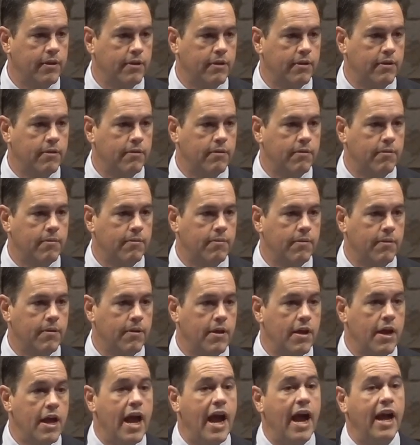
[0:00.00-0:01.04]
And he's
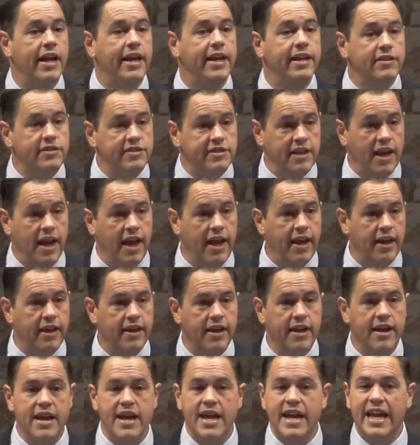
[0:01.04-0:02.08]
saying, in
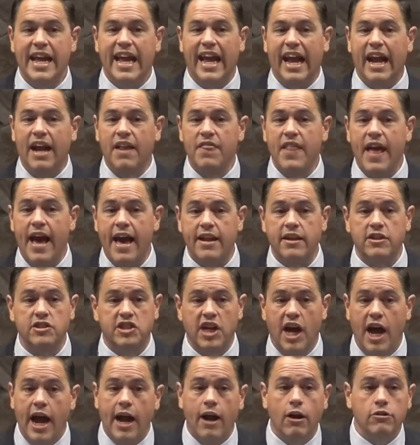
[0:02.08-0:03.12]
that entire
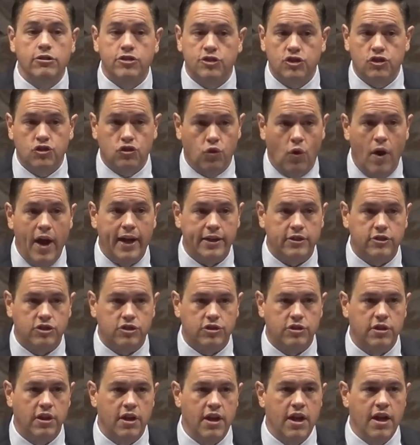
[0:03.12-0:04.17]
stretch of
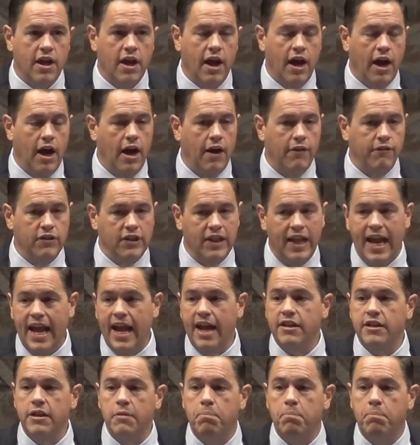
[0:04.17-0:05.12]
land and populace,